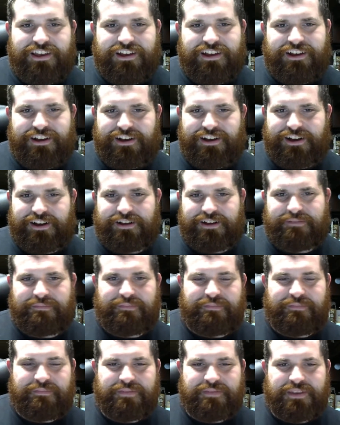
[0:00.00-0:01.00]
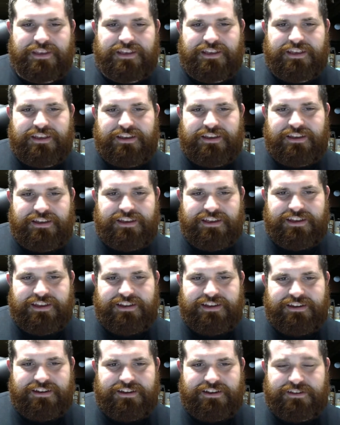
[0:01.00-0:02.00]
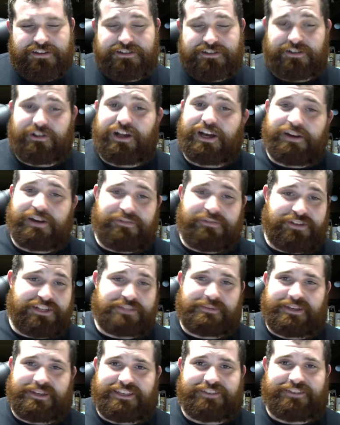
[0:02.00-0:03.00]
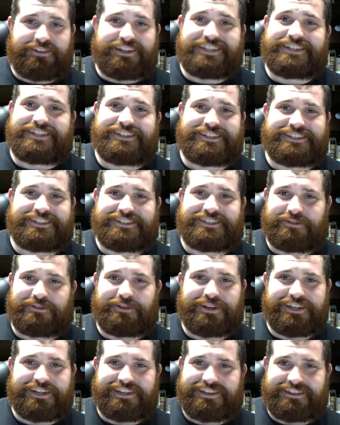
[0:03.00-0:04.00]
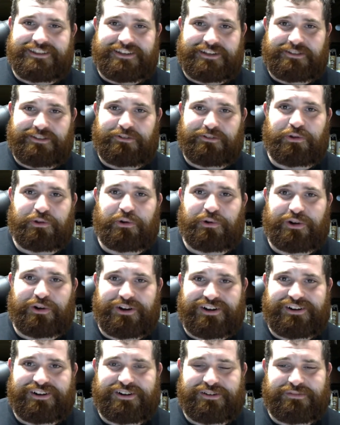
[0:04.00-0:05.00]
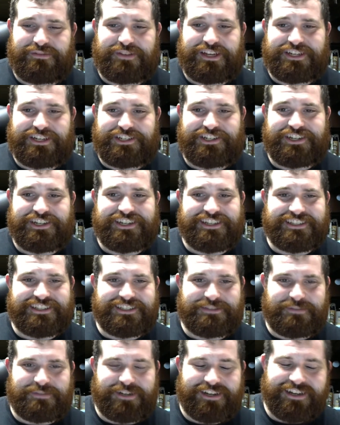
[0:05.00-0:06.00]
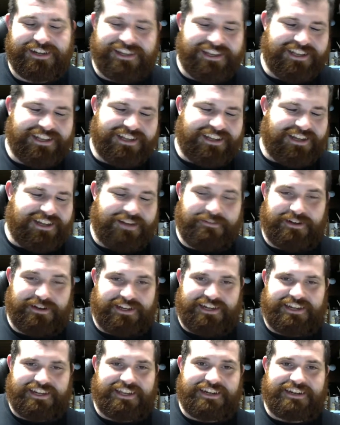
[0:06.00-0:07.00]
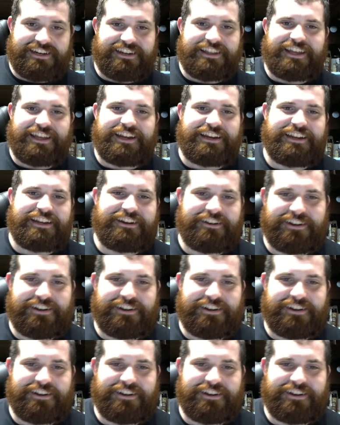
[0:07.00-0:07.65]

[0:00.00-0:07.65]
And there's a lot of like speculation as to what like the lore of that shit is, but I'm not gonna get into that here.